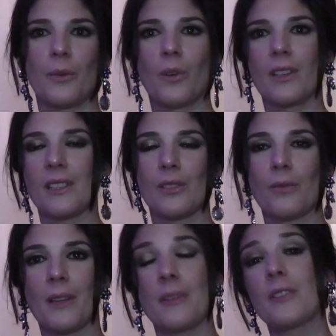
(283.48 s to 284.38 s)
once
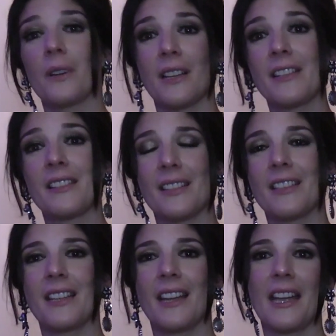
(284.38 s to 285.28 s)
or maybe twice
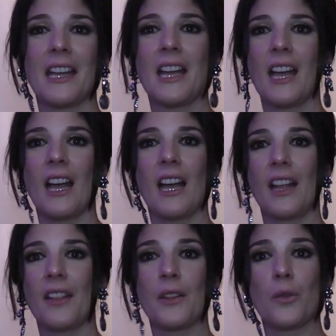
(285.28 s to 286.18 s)
a day,
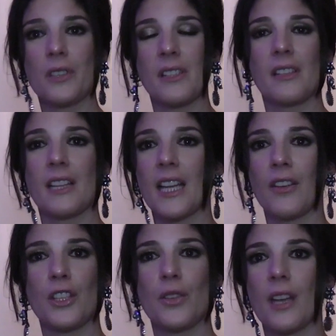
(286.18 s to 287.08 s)
and the audience are there
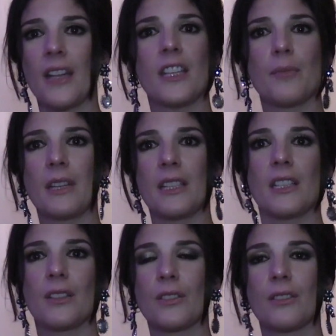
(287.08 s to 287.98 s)
and you get the
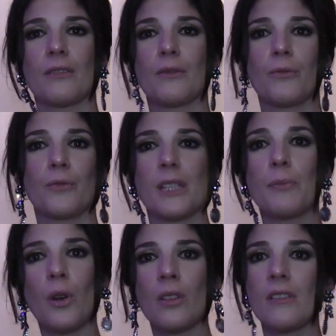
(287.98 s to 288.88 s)
immediate
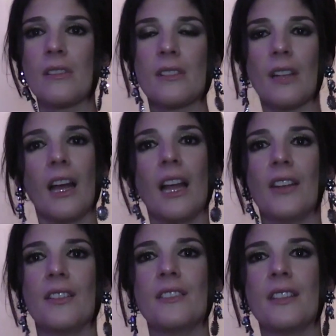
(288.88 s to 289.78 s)
response,
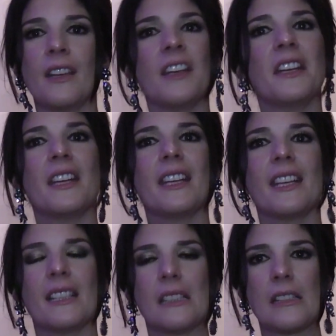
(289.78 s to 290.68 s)
and
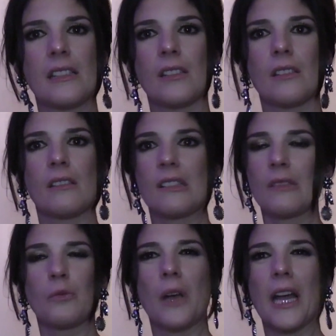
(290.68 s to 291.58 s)

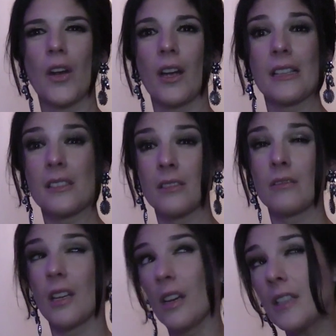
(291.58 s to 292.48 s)
it's where I
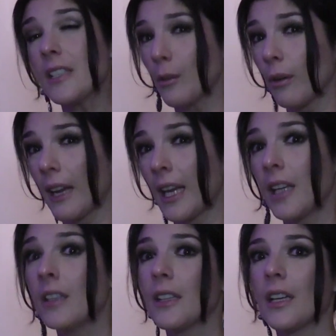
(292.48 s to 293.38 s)
started,
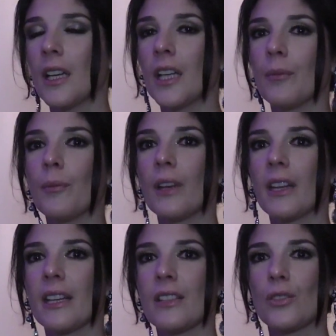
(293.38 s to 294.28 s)
really.
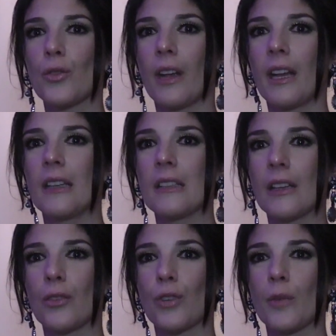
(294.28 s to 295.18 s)
And I trained
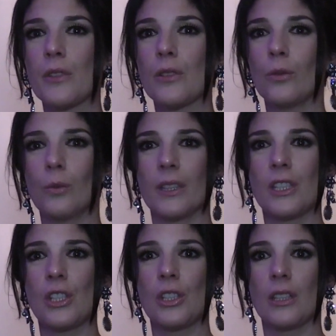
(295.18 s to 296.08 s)
at a drama school
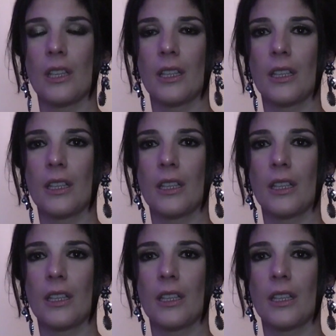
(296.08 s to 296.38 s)
which